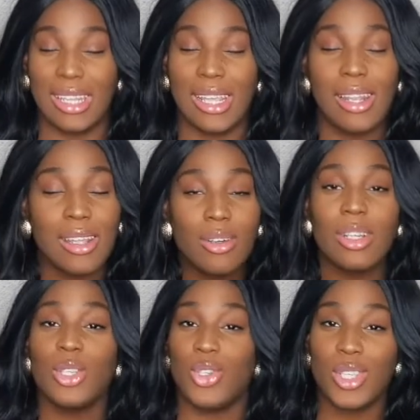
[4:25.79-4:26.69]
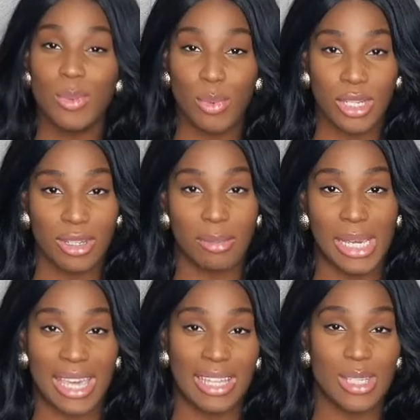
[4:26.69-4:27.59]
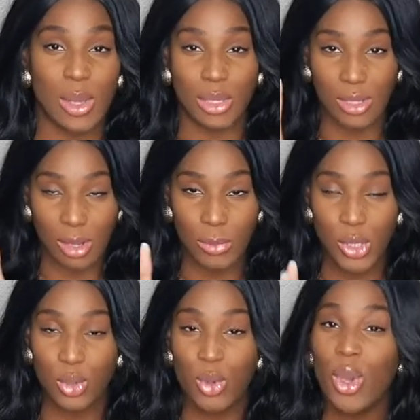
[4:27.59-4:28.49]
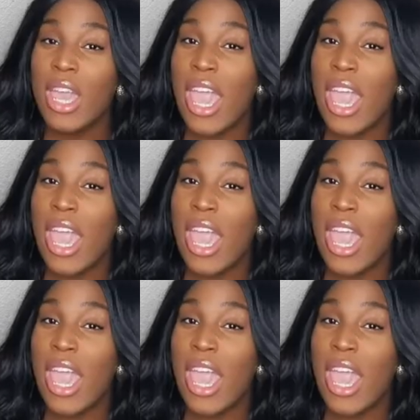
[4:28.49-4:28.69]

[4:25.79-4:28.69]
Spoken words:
and I literally just put it on my head so I could come to you